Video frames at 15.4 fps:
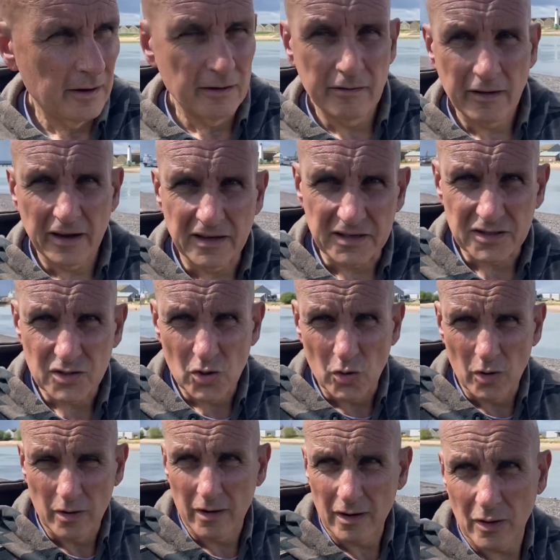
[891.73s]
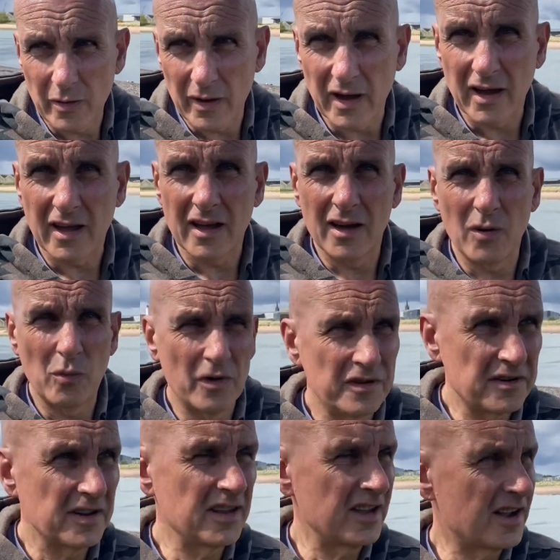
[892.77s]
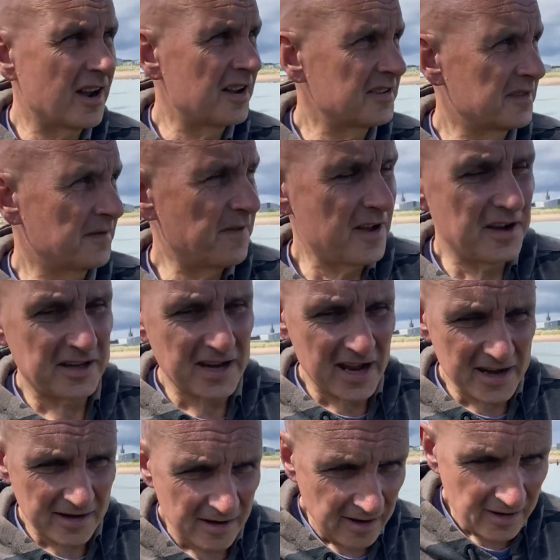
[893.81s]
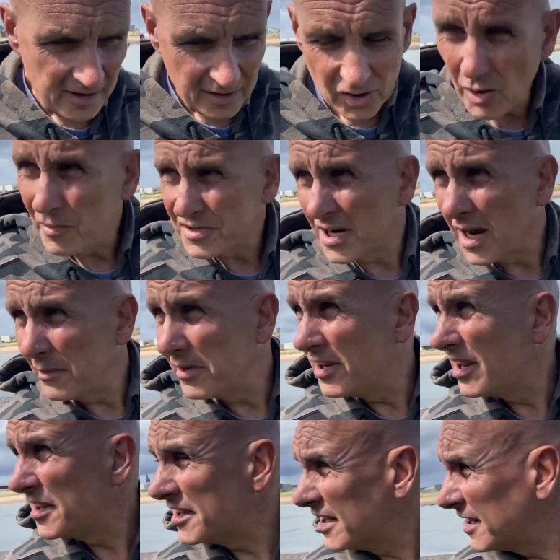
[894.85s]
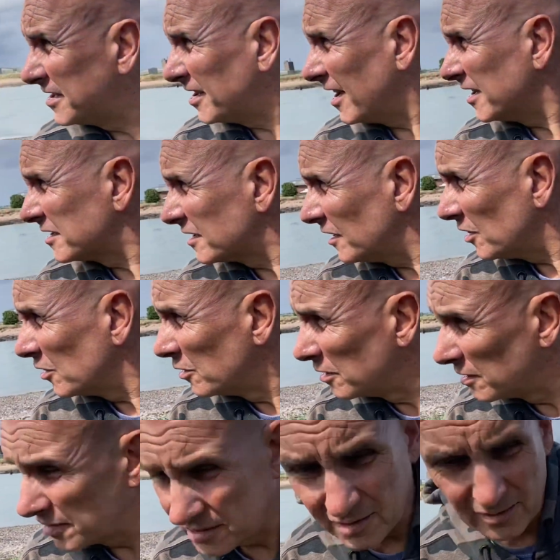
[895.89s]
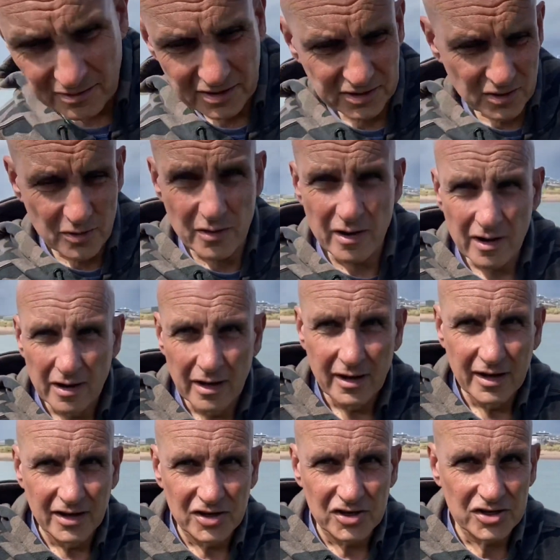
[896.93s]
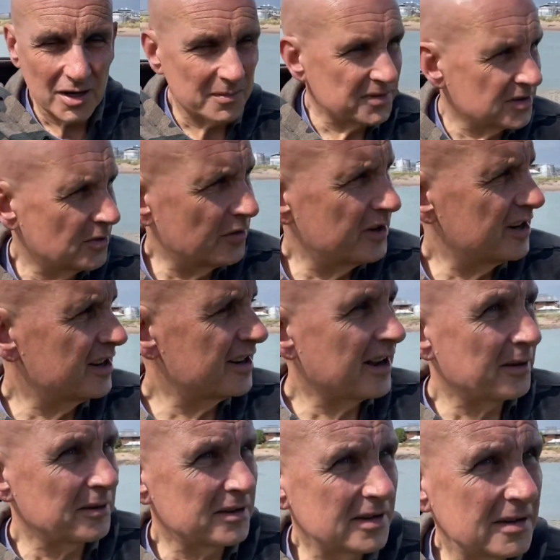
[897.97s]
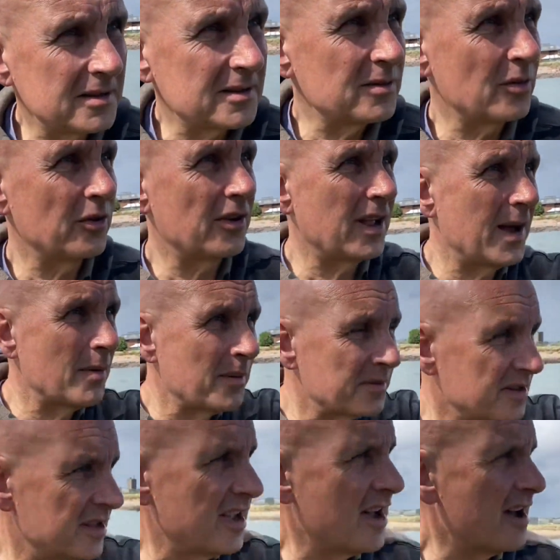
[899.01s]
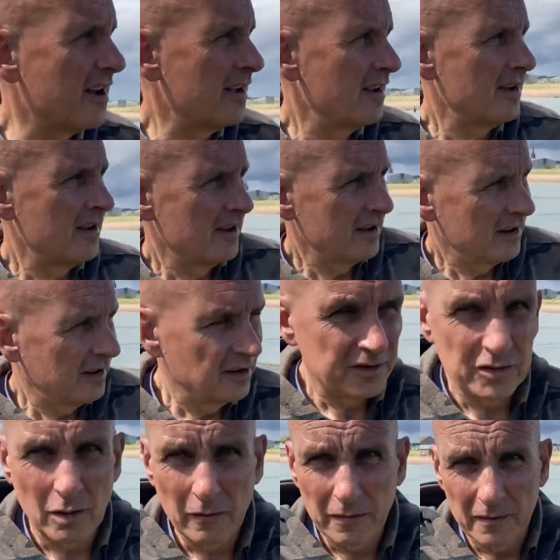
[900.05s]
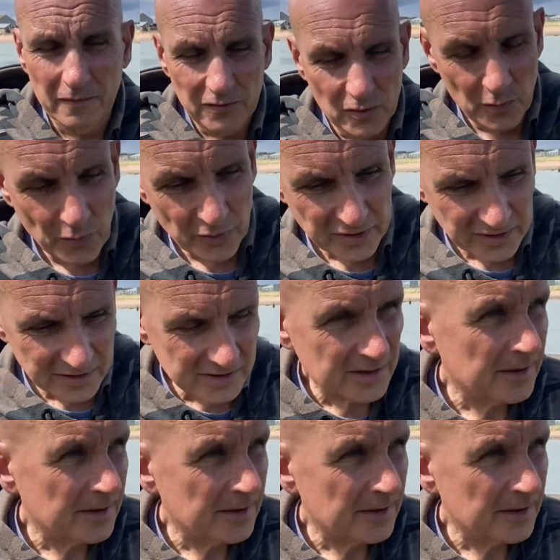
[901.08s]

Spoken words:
Right, so quick wander here at Ferry Den. Not much happening here today. The tide's low, so there's no ships going in and out. So we're going to climb up to the dolphin viewpoint,